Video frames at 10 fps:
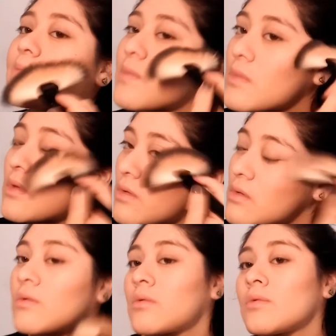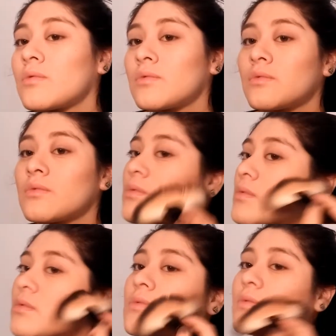
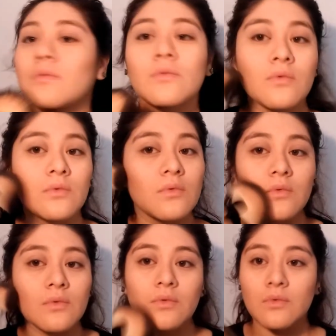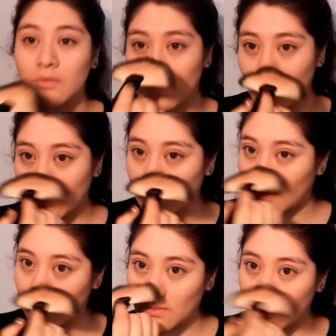
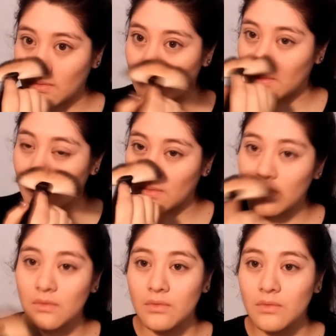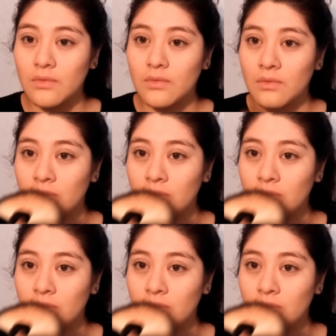(silence)